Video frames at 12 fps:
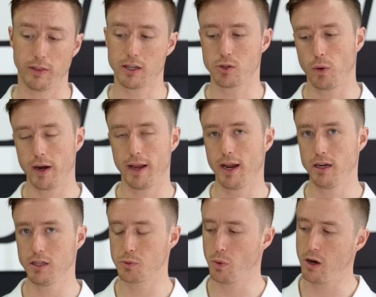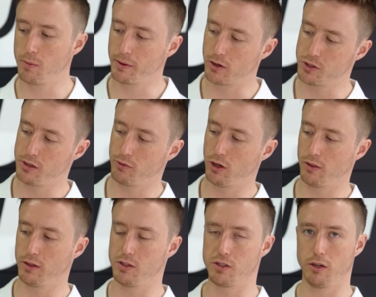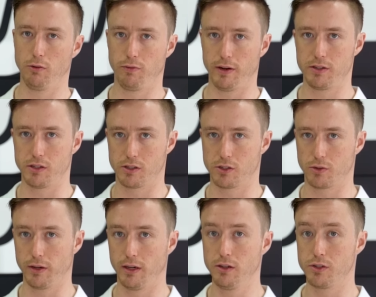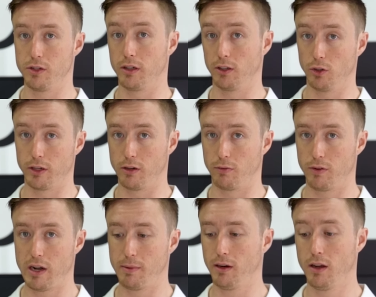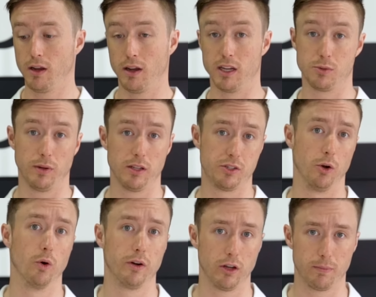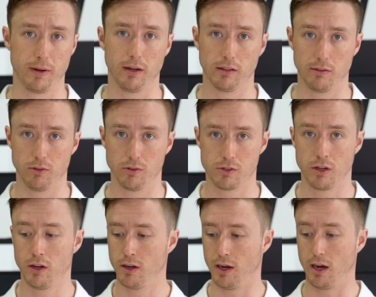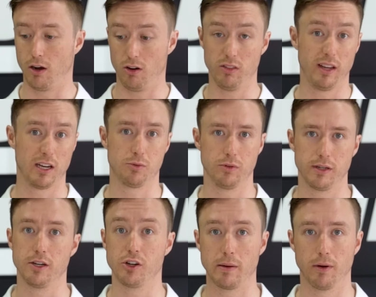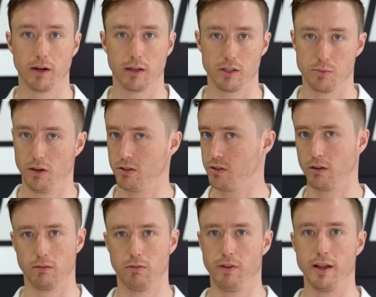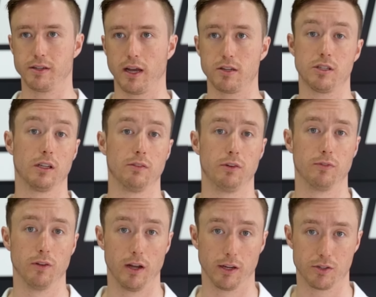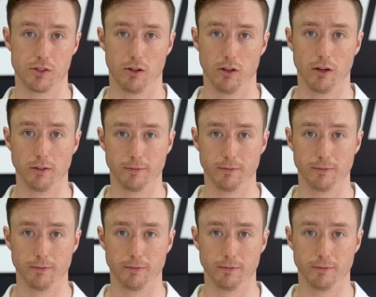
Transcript: That's quite handy as well because you've got this self-facing screen, so you can look at your framing as well as your audio peak levels on the actual DJI Mic as well, so fantastic if you're flying solo.